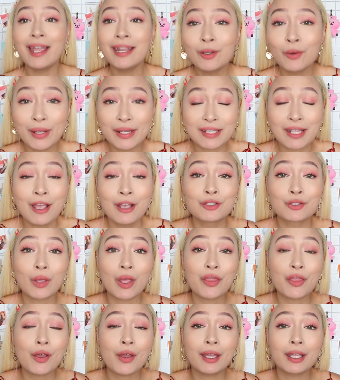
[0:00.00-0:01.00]
Anyways, so
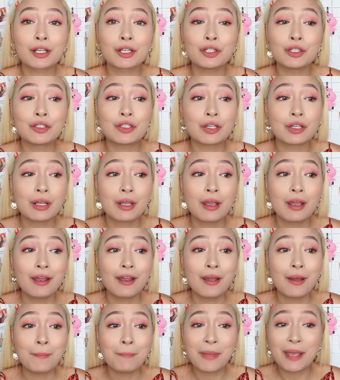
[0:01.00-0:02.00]
I thought I could
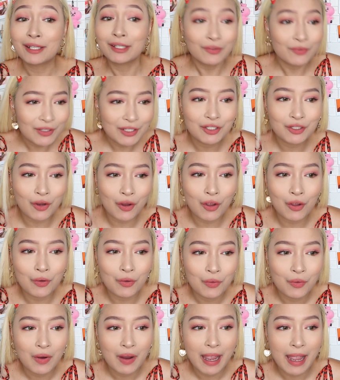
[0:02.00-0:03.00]
make a
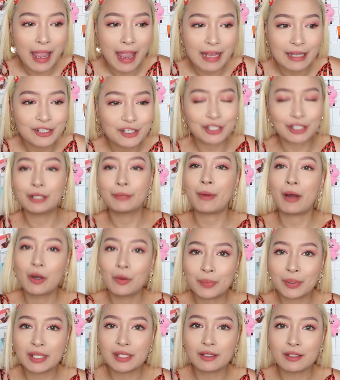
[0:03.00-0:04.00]
video and share my
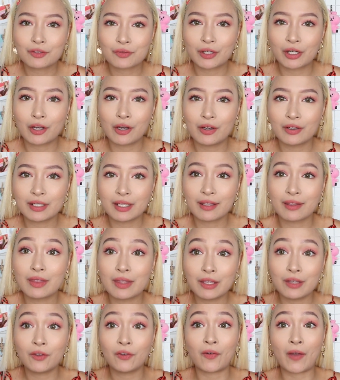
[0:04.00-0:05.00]
opinions regarding
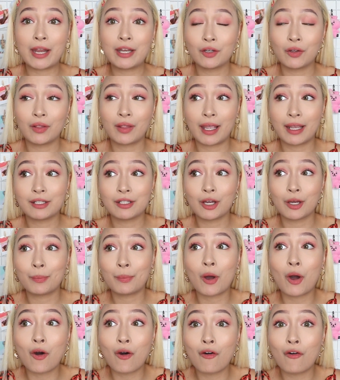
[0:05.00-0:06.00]
the final lineup
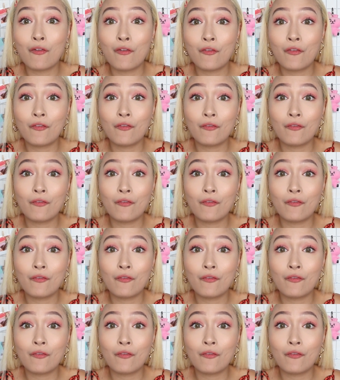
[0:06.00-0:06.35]
of